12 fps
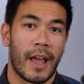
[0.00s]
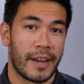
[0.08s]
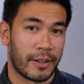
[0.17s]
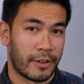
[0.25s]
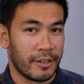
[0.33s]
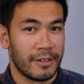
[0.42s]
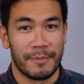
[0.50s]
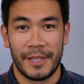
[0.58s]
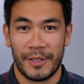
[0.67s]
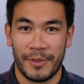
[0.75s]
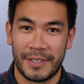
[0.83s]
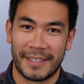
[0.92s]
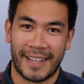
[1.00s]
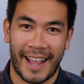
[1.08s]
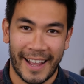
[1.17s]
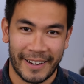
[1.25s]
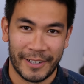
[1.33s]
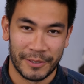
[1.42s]
And it couldn't be used as a
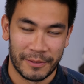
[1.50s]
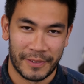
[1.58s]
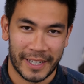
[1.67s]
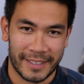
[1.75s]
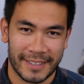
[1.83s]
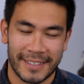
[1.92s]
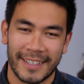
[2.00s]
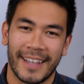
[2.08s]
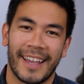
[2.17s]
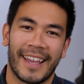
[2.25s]
handheld device.